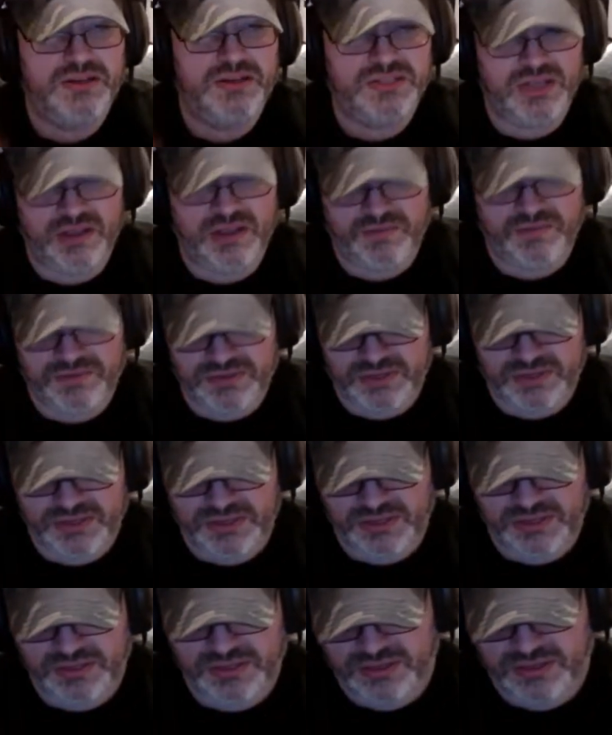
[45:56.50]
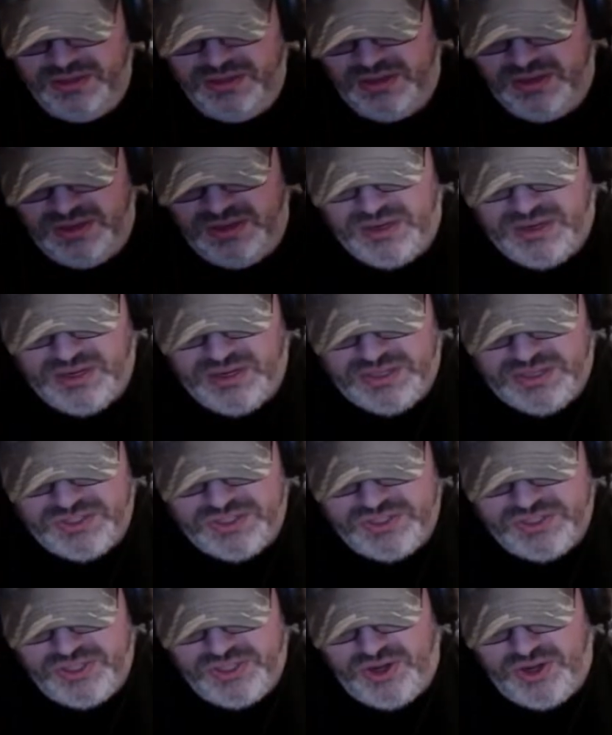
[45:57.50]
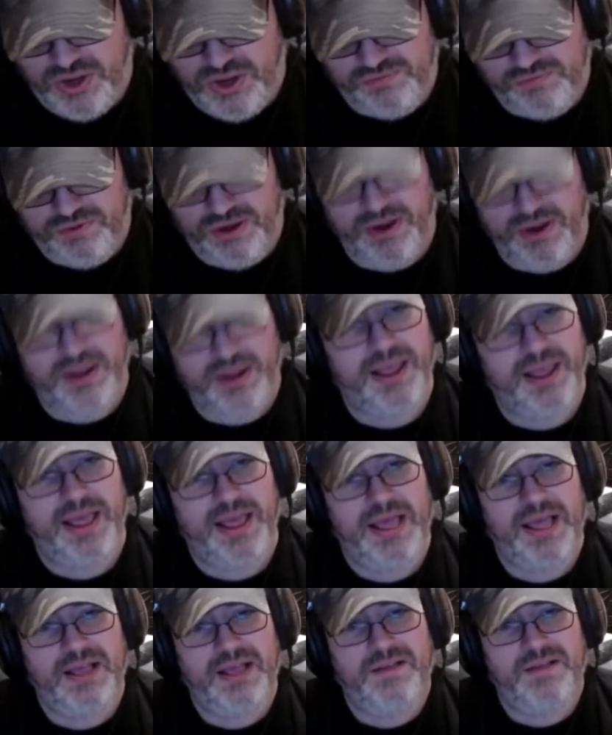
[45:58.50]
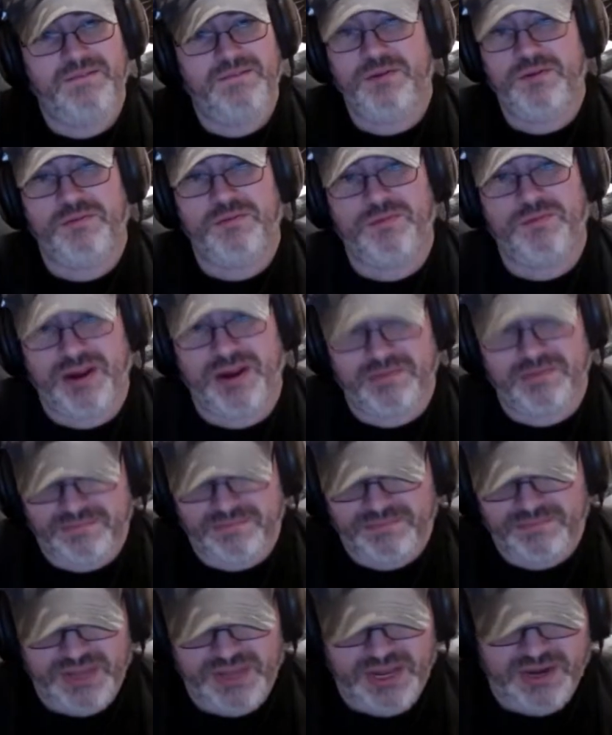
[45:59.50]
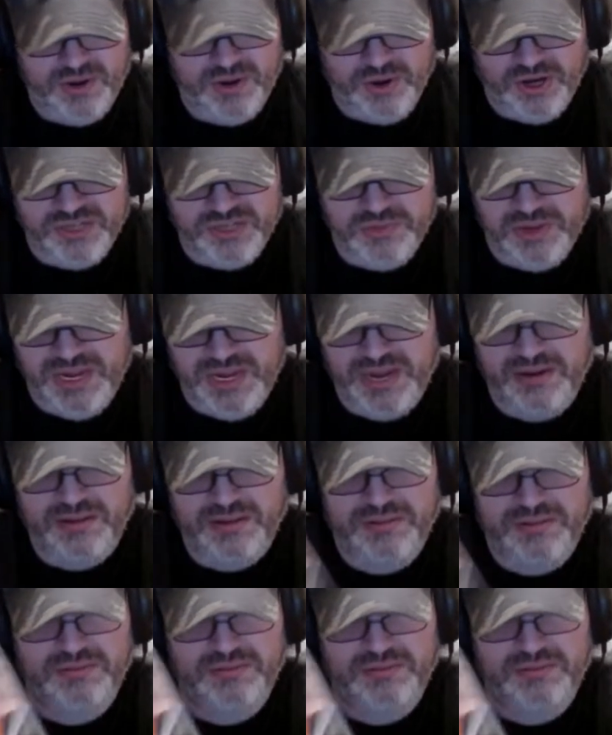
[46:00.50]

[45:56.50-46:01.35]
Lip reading: and stuff. So she goes for phone a friend. And of course, we get